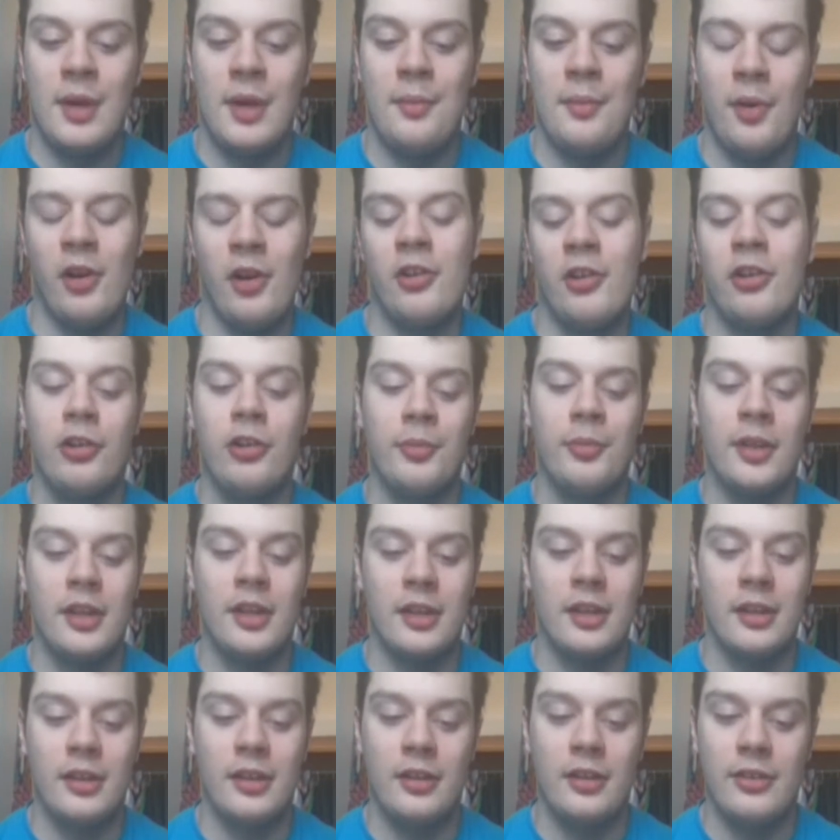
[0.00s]
my partner
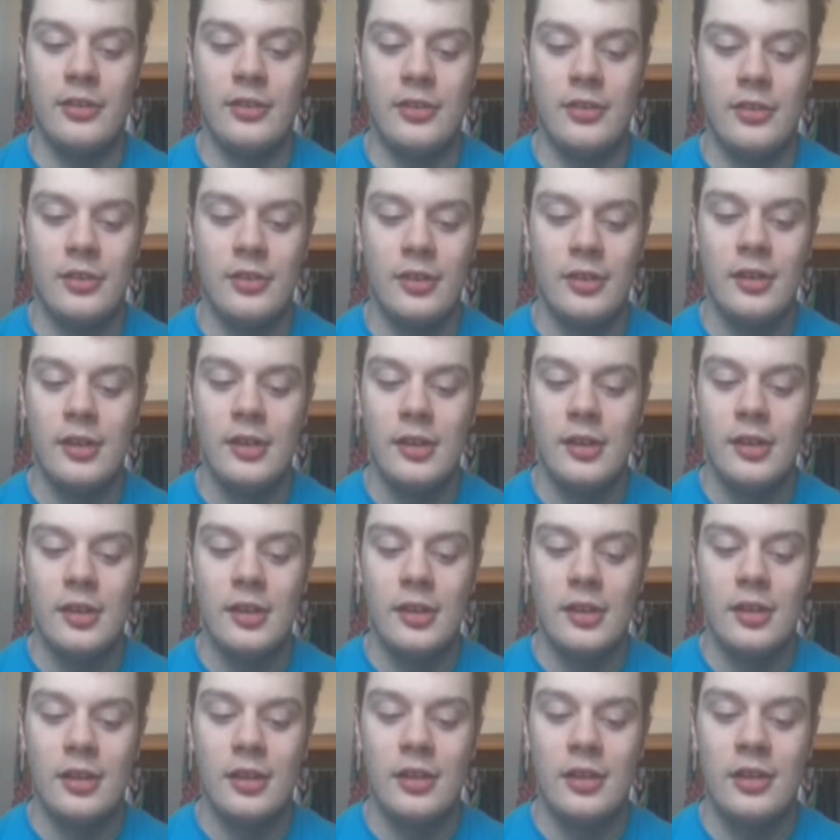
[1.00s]
because
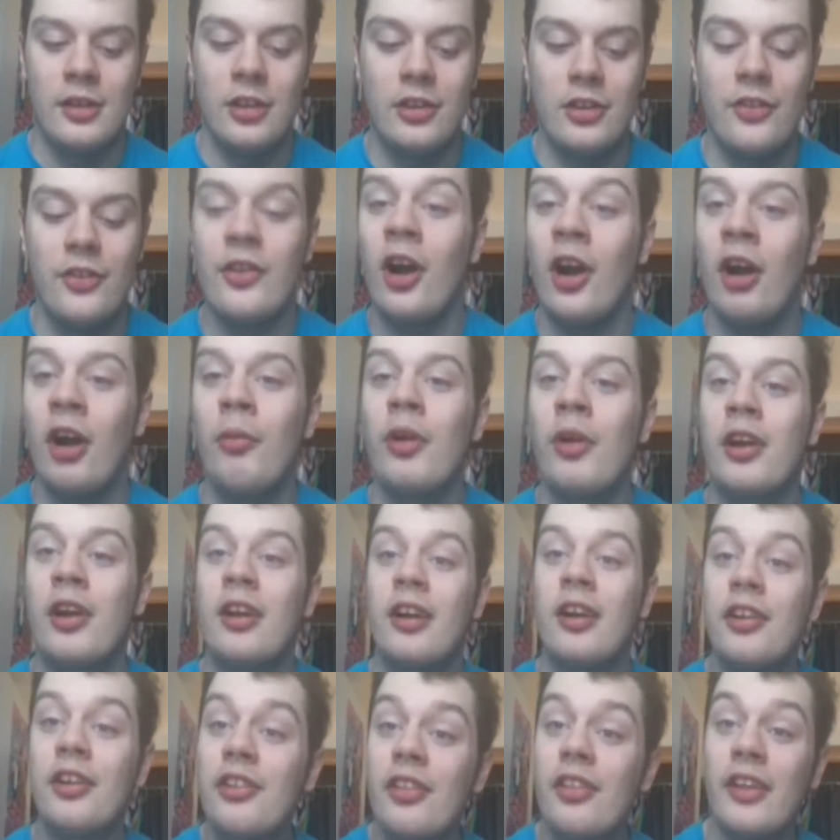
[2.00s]
of the artwork
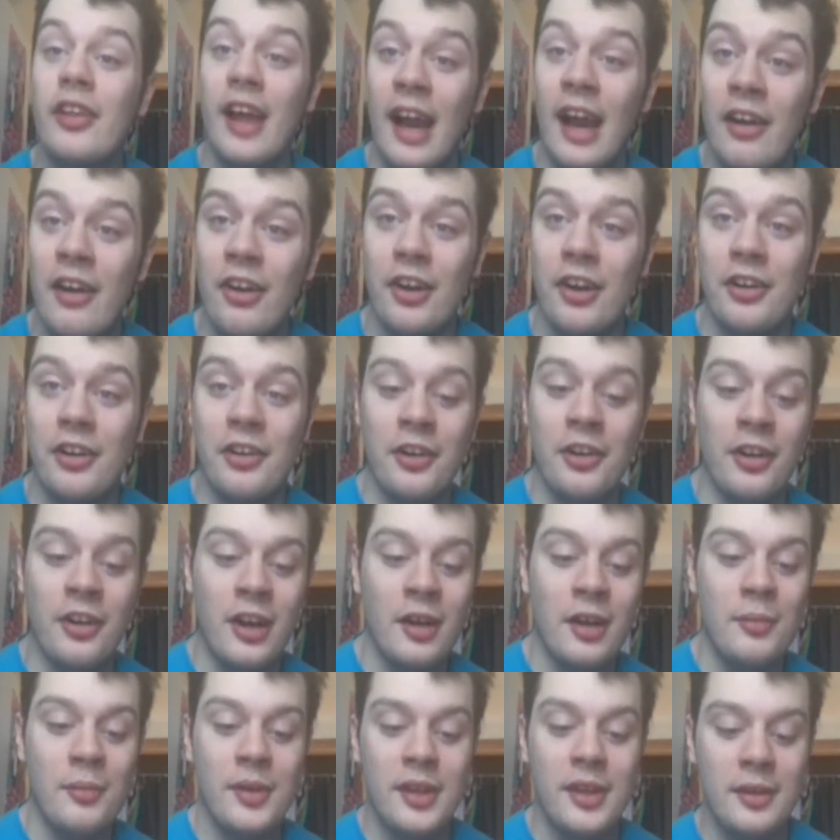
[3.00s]
and because of the character.
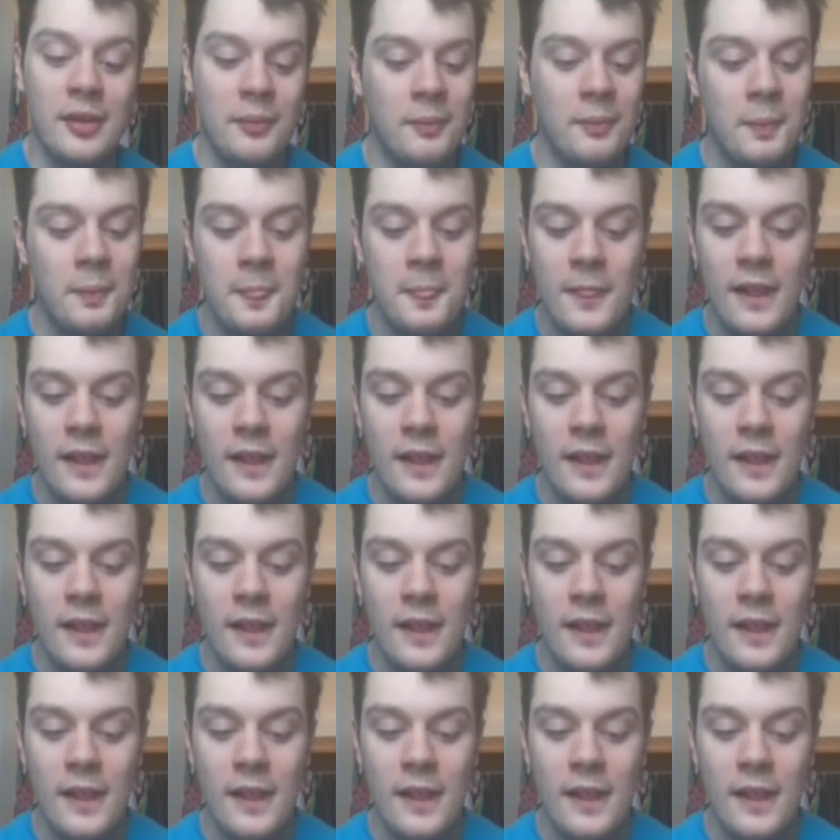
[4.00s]
I mean,